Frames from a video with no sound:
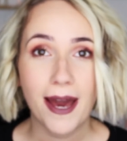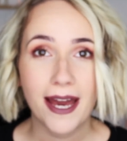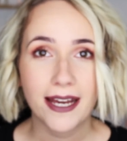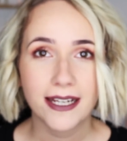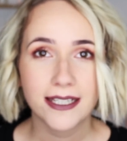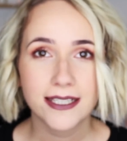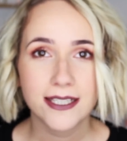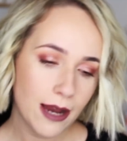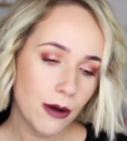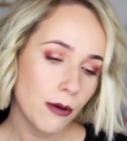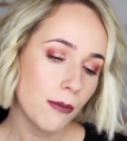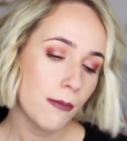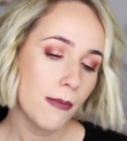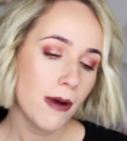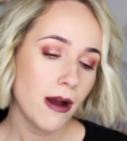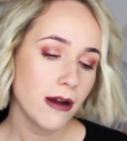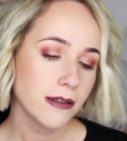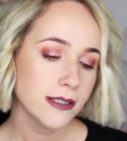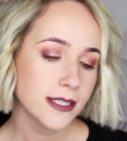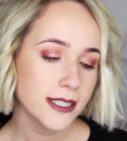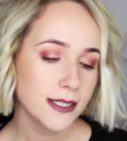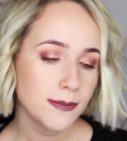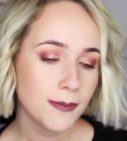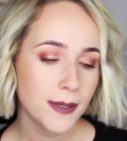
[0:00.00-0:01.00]
bags. Now,
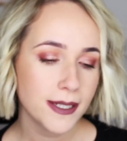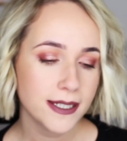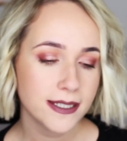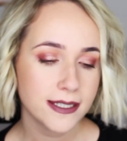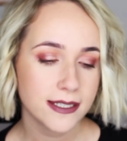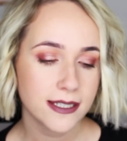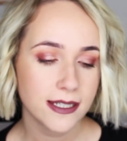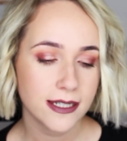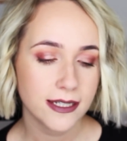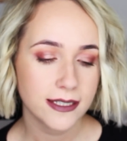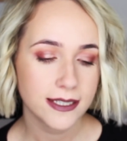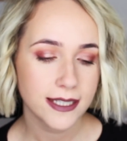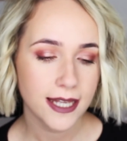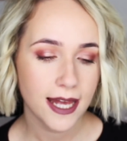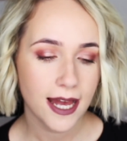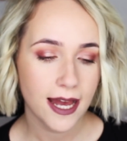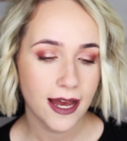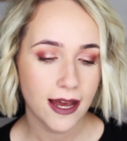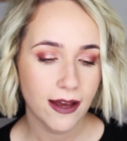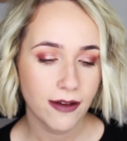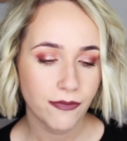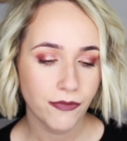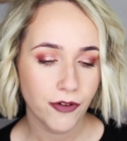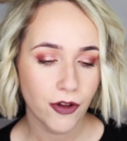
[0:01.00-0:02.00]
Marks & Spencer's
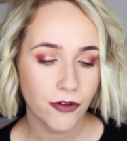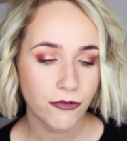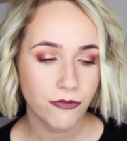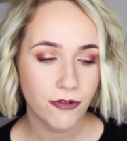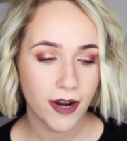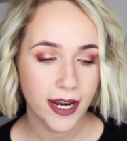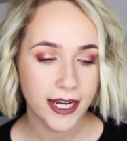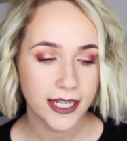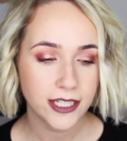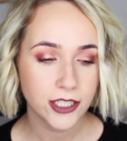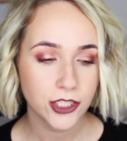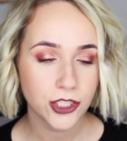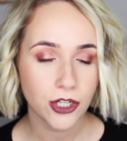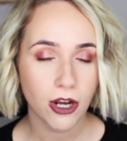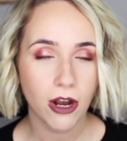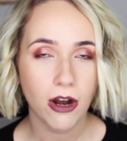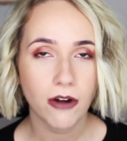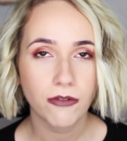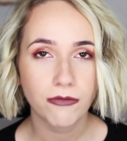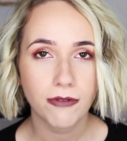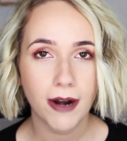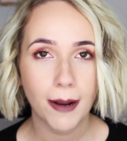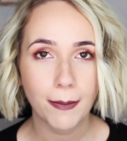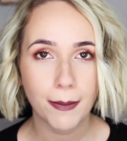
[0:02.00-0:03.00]
have a range
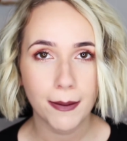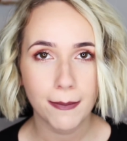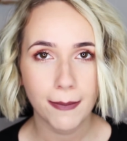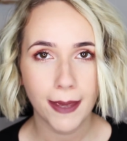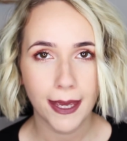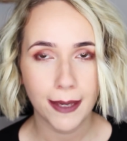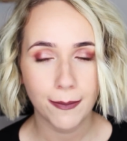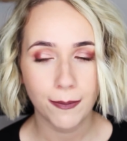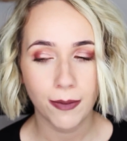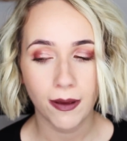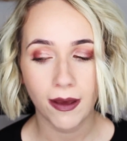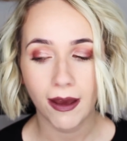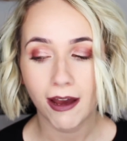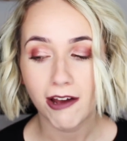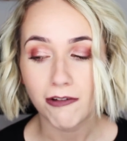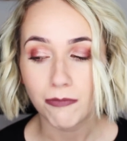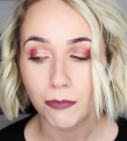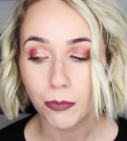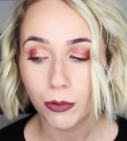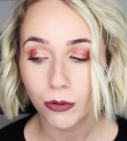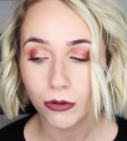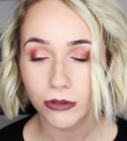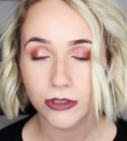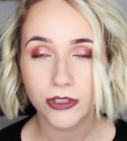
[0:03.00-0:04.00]
of wrapping paper.
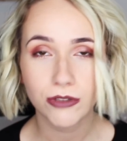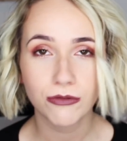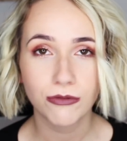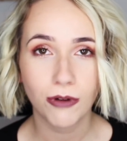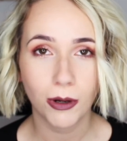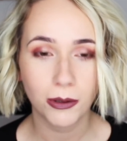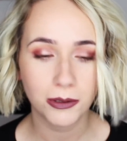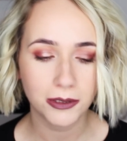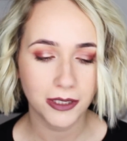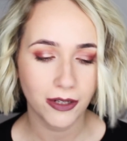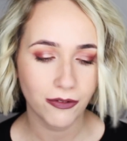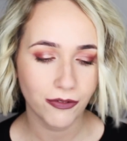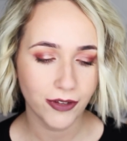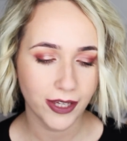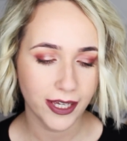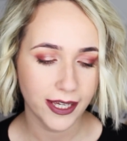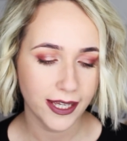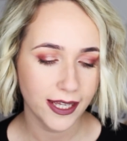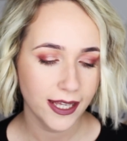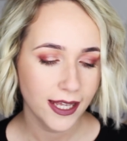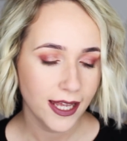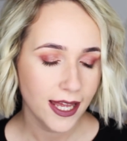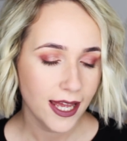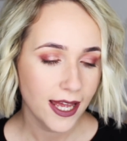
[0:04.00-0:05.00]
I've bought a roll of
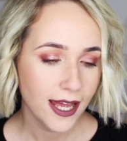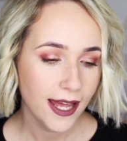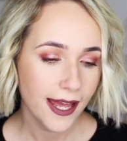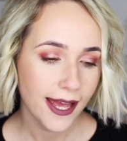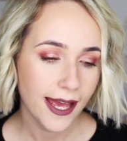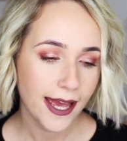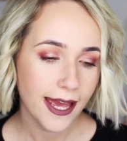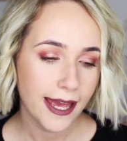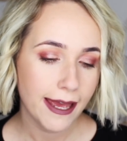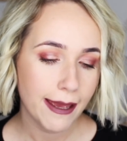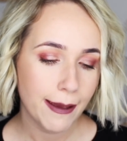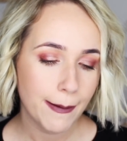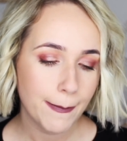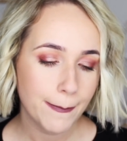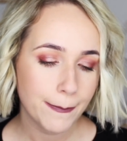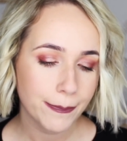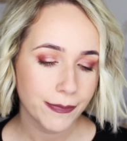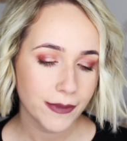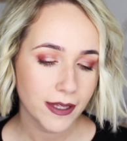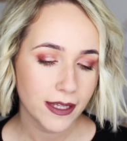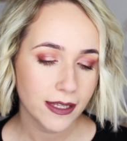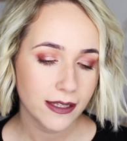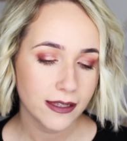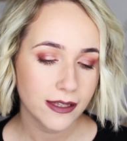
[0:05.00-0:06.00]
it
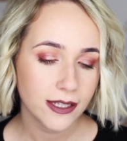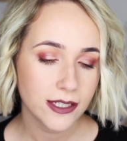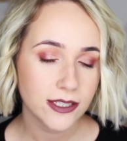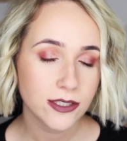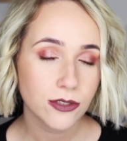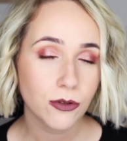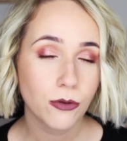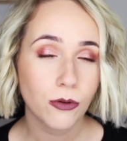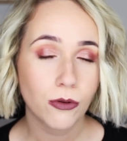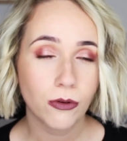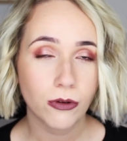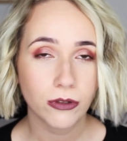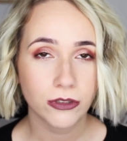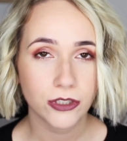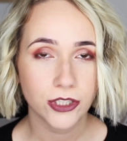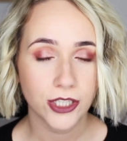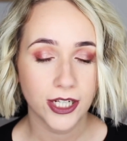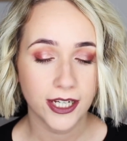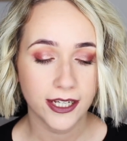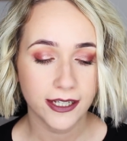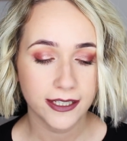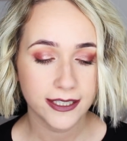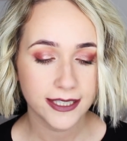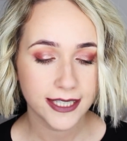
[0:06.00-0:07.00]
that's
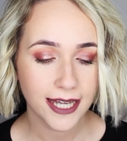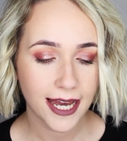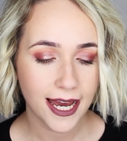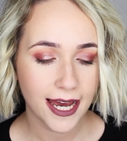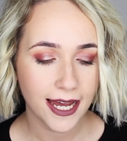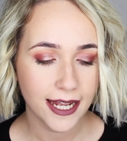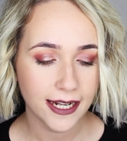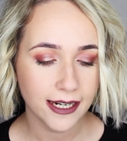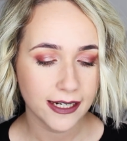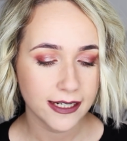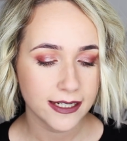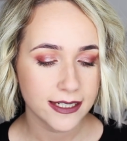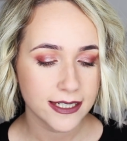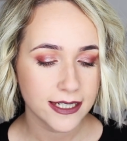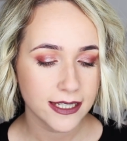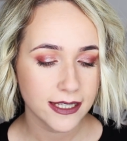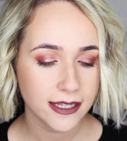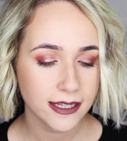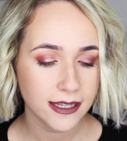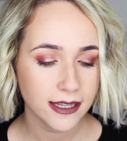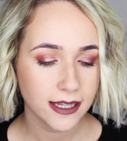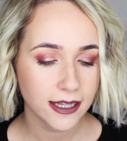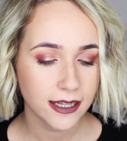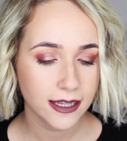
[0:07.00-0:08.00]
gorgeous, and
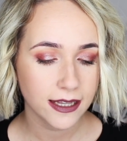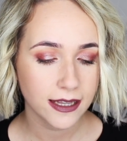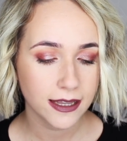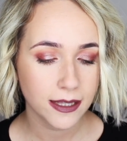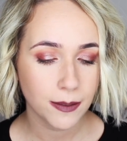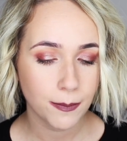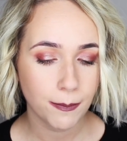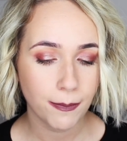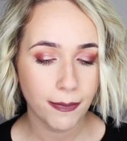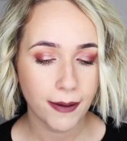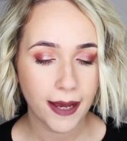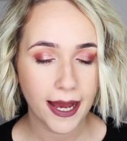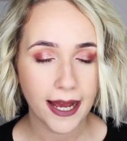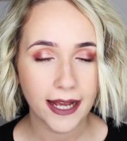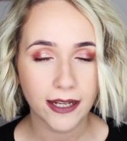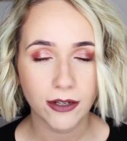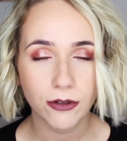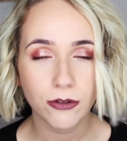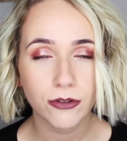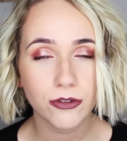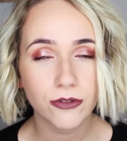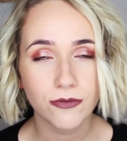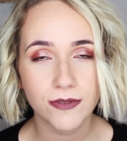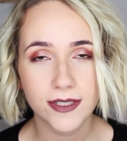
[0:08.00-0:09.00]
I
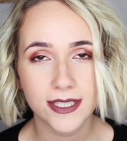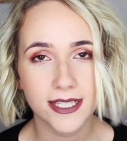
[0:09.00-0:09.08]
couldn't